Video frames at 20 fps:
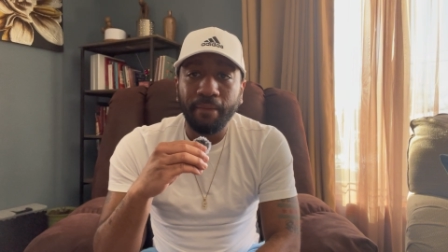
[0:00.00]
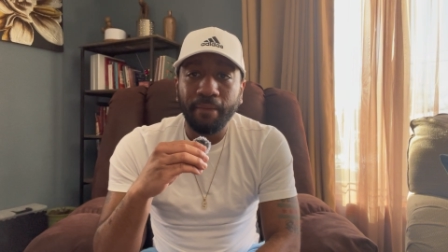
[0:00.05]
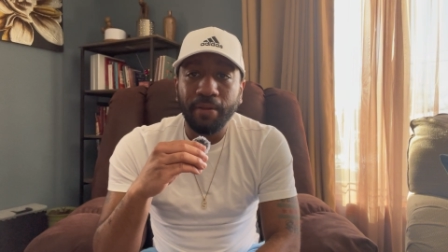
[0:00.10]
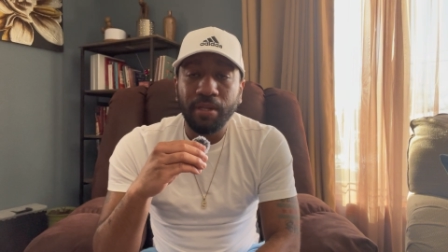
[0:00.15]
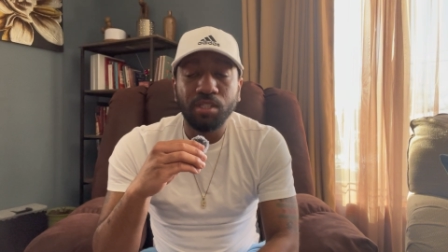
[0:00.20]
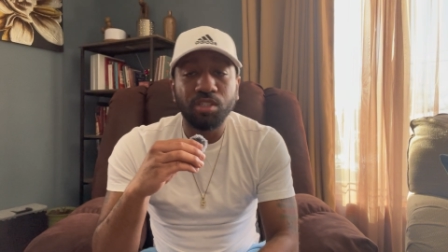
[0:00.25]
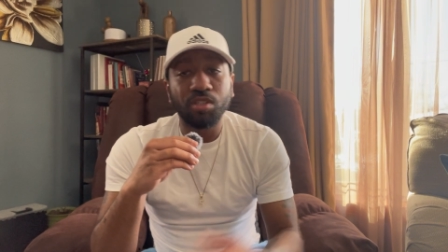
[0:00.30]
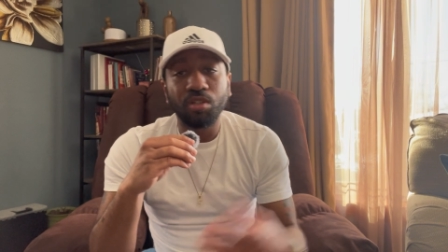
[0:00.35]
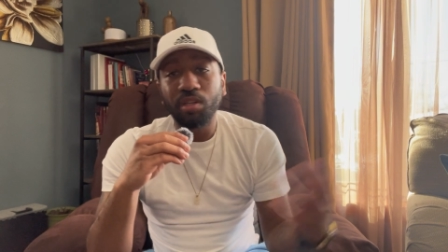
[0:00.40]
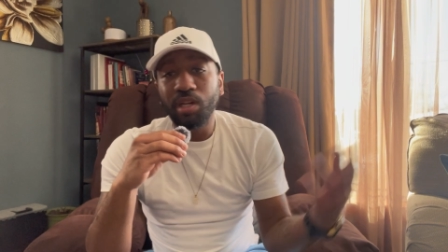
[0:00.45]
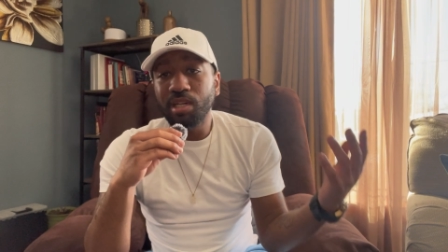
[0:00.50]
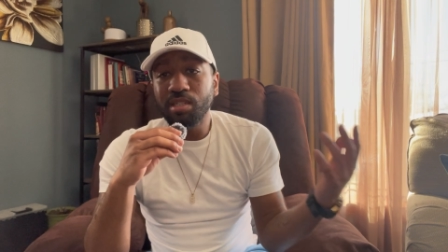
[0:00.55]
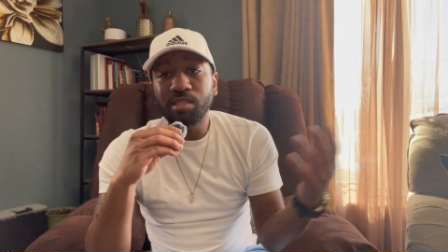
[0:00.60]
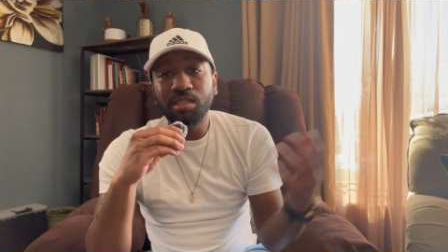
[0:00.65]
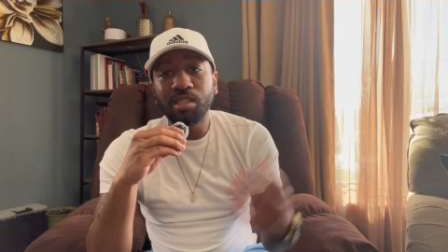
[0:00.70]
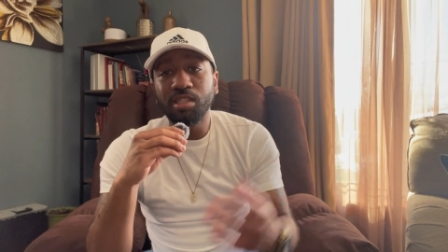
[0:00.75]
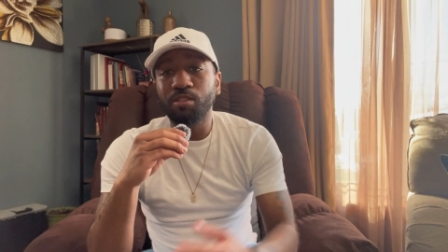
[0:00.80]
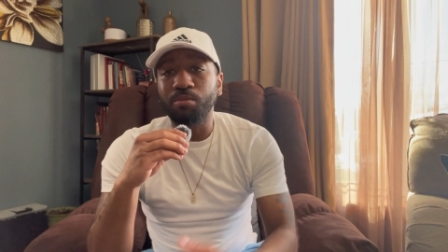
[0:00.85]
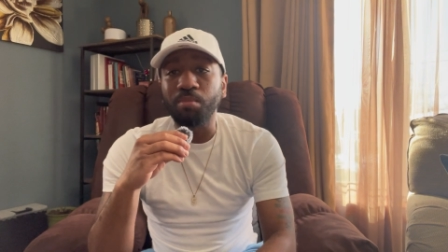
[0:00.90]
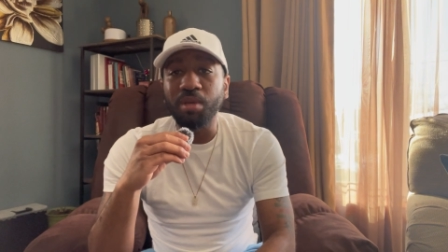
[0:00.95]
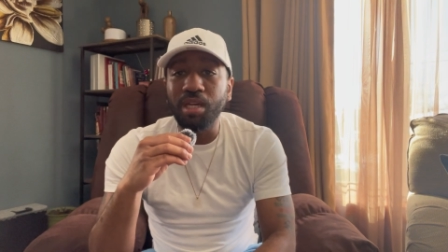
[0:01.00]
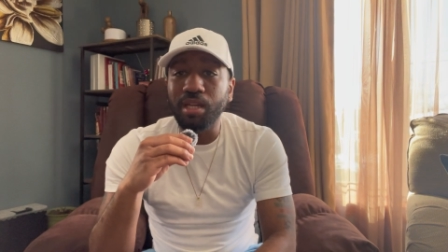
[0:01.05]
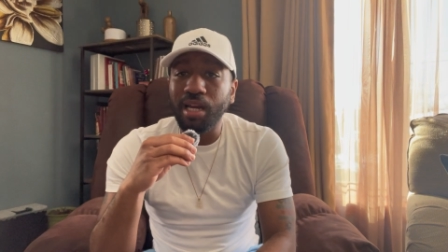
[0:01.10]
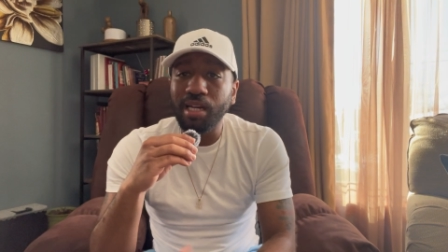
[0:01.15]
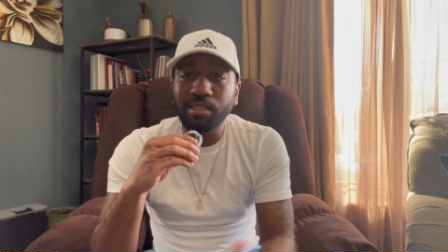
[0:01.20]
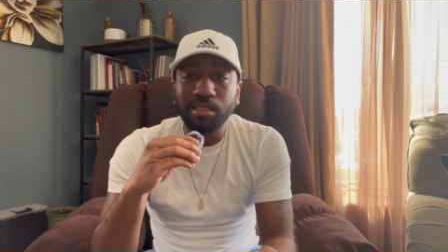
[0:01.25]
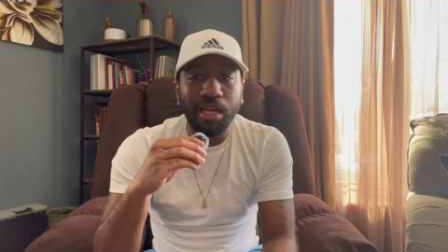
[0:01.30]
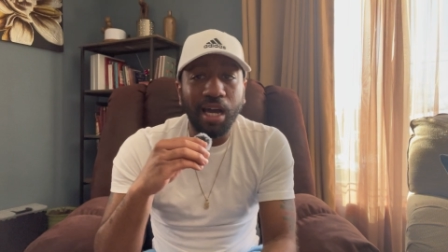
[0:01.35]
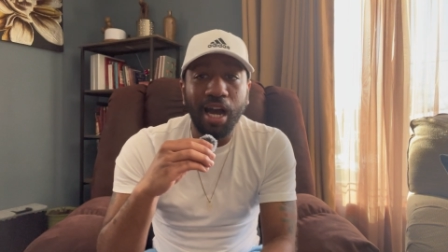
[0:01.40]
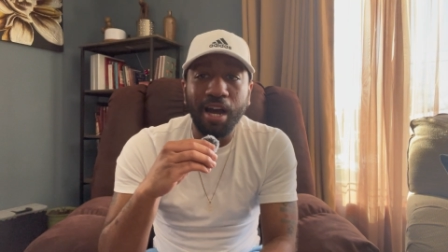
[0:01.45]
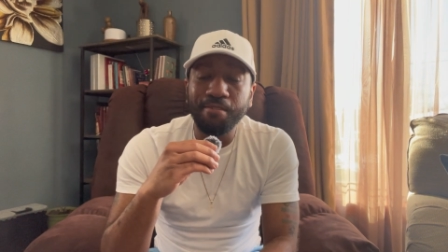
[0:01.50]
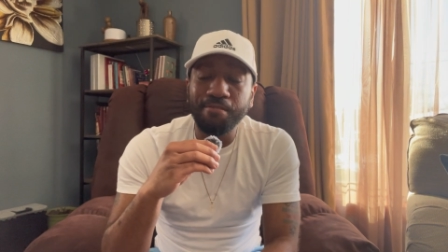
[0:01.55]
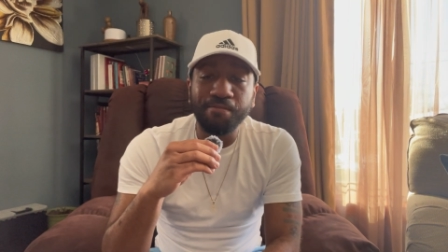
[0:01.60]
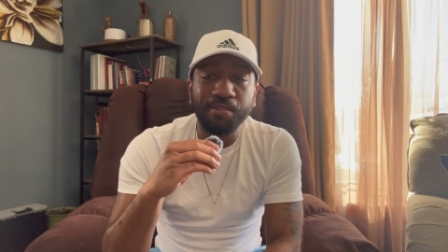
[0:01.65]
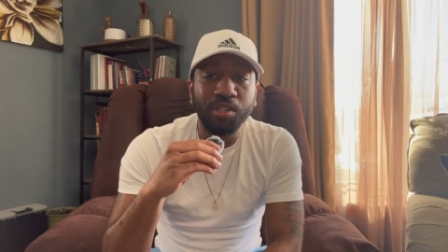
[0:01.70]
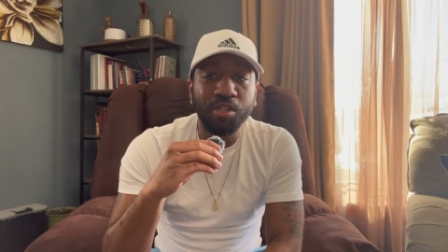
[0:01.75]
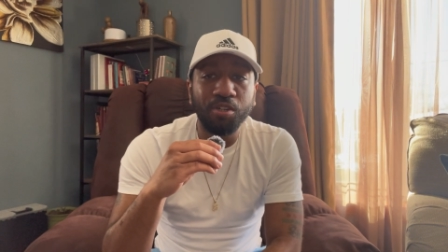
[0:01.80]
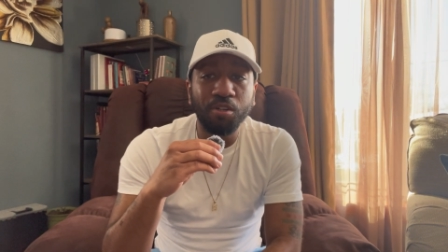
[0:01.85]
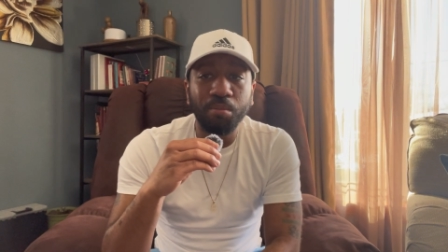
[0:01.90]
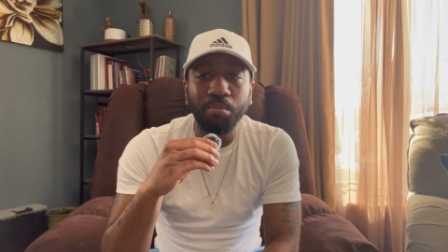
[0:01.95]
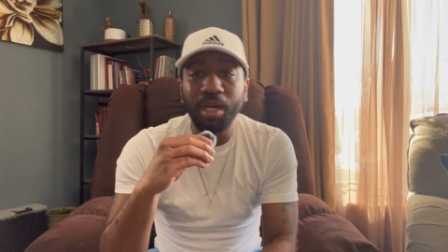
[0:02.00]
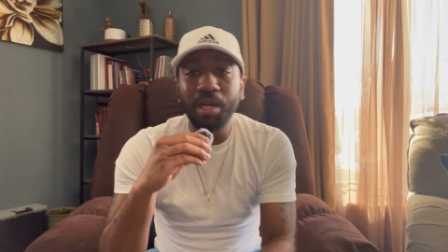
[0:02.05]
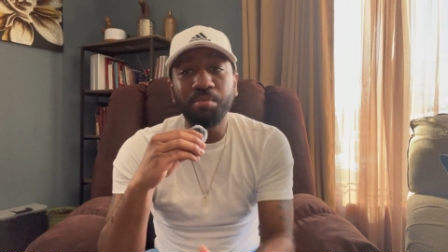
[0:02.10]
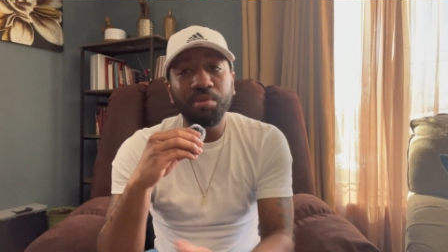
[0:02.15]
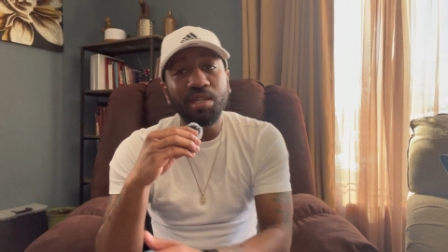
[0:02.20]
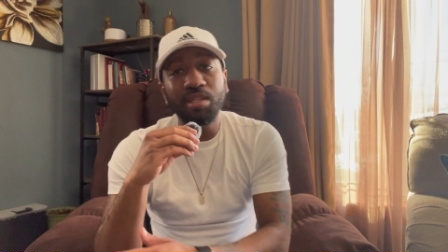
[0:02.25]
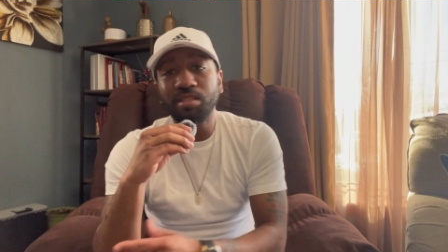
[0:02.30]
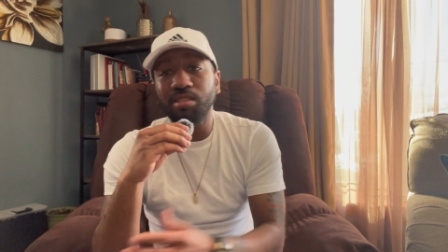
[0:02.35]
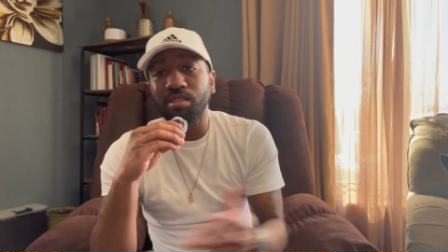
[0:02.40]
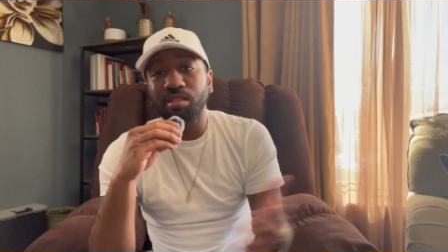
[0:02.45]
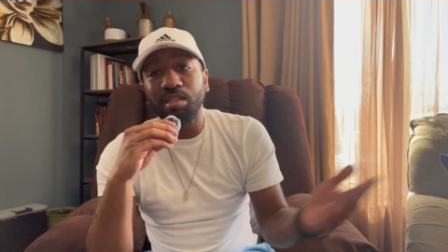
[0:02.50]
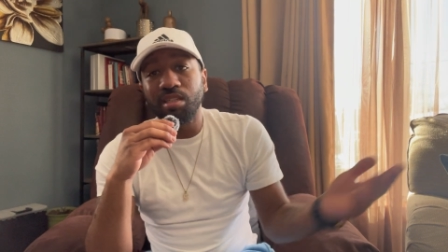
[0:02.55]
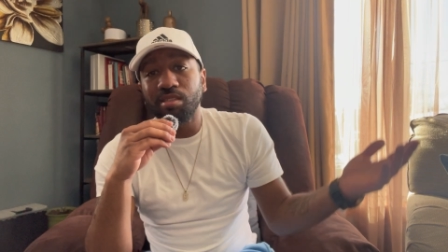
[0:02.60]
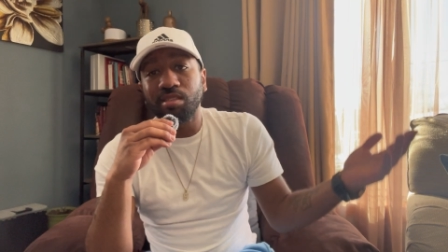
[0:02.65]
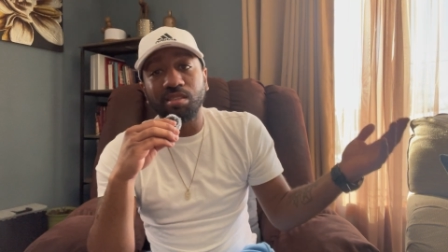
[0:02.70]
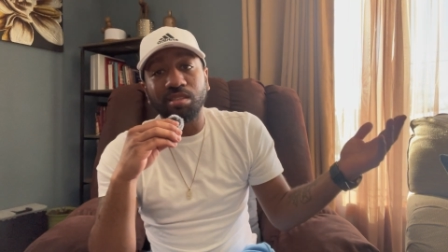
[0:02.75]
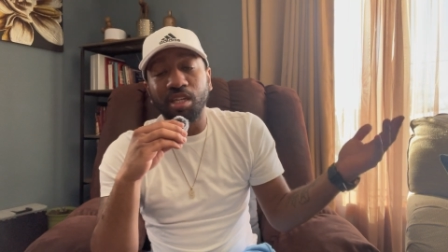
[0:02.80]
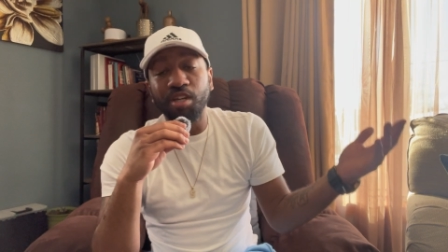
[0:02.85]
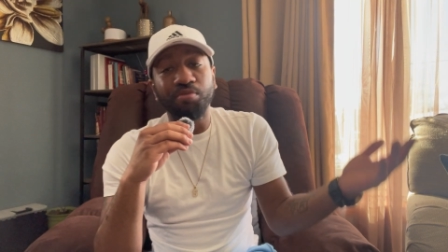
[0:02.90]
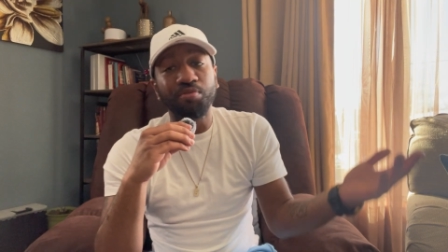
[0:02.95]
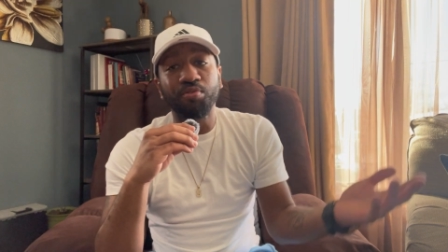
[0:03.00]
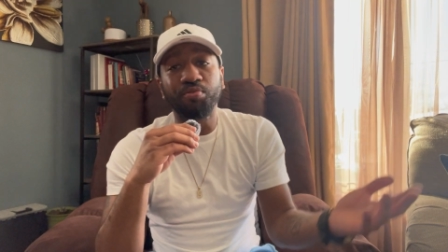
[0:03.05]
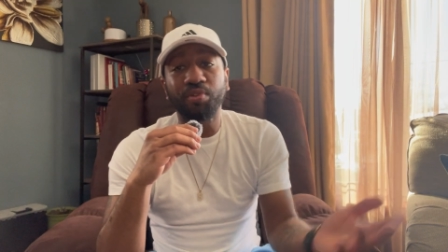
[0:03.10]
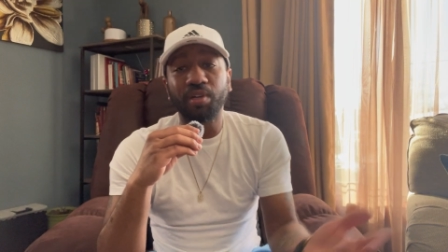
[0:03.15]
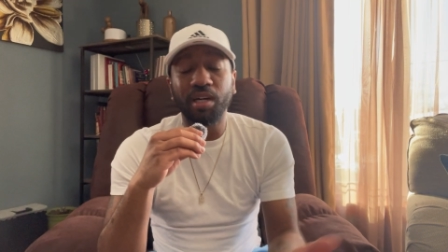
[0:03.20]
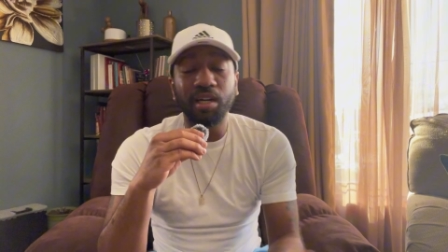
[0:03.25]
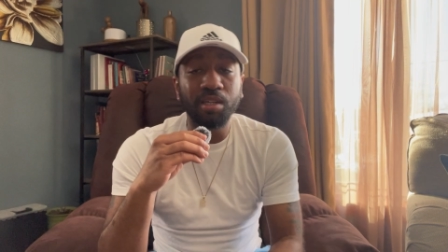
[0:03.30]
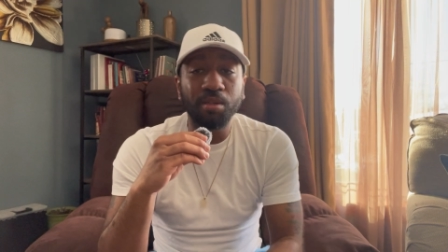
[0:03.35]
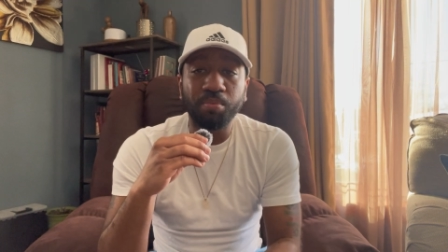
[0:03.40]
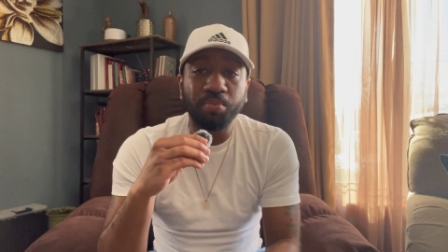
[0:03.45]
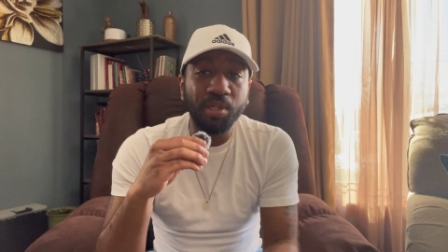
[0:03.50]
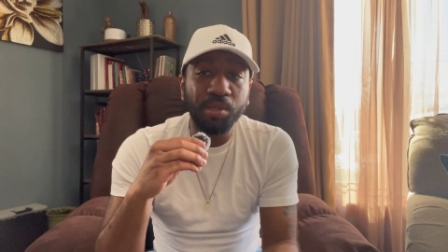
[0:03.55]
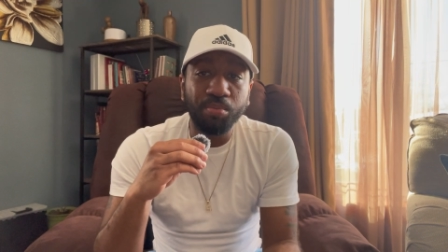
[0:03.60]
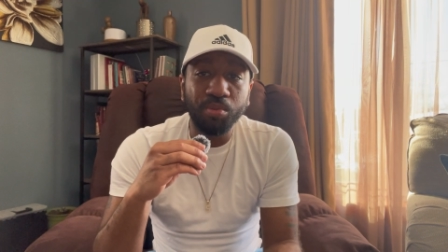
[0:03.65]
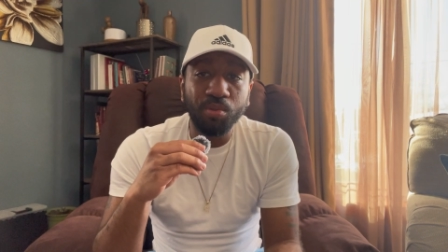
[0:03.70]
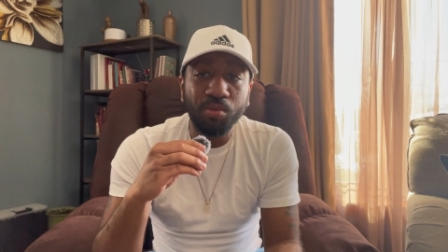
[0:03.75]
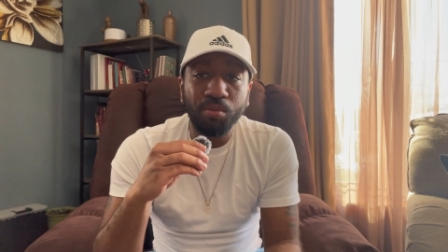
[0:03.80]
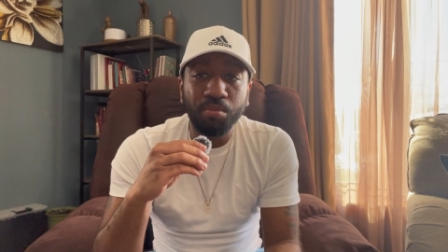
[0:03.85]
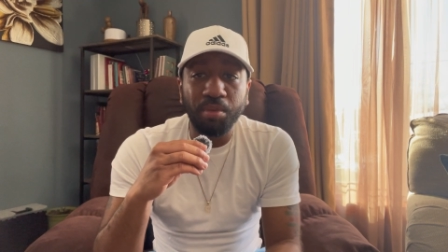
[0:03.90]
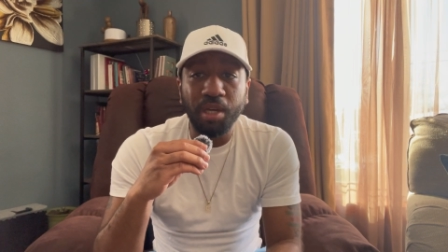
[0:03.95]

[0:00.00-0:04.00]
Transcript: So that's just me. That's how I feel. Maybe it's different for other people.